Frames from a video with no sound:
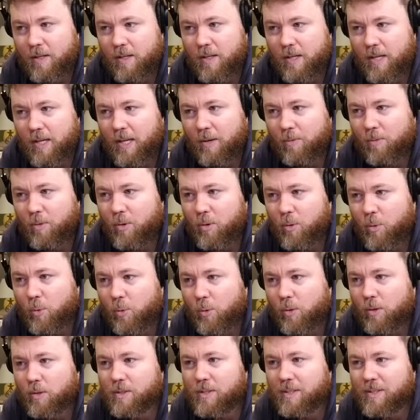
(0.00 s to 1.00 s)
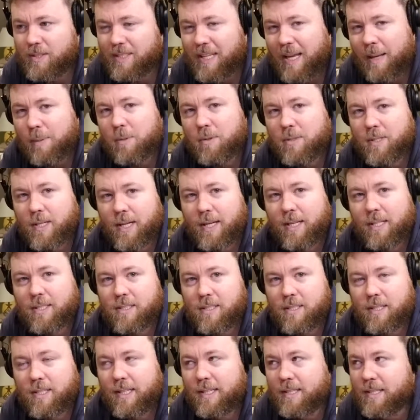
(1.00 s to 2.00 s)
it records
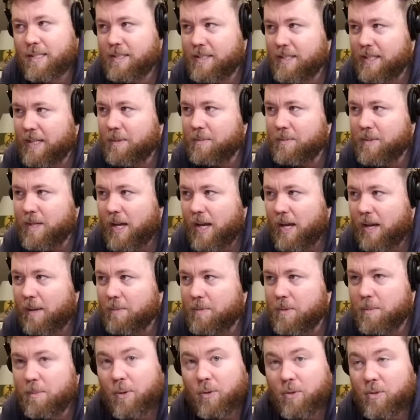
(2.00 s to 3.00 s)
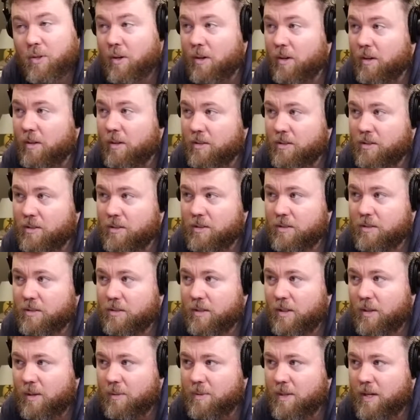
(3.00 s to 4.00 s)
simultaneously at the same time to both cards.
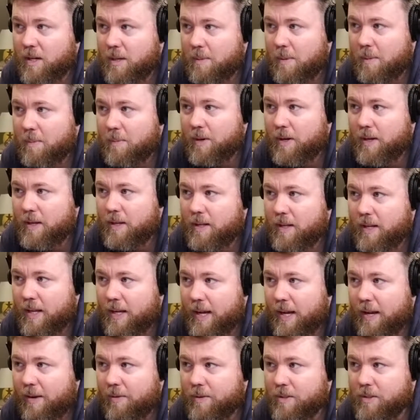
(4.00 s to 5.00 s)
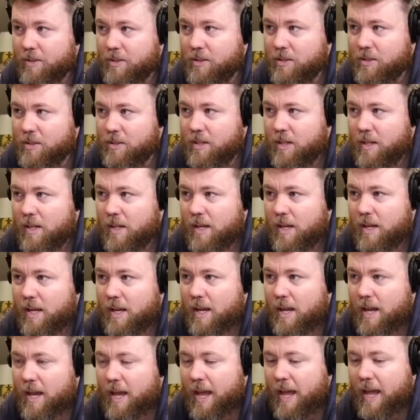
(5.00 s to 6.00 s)
You know what I'm talking about, Brian? Like how it just...
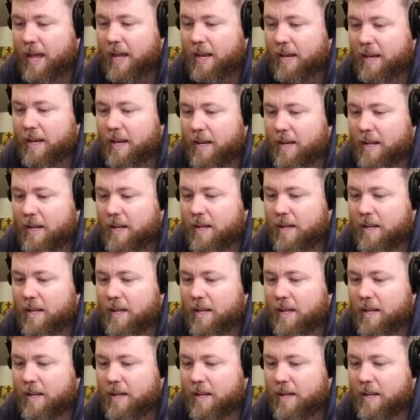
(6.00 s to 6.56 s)
And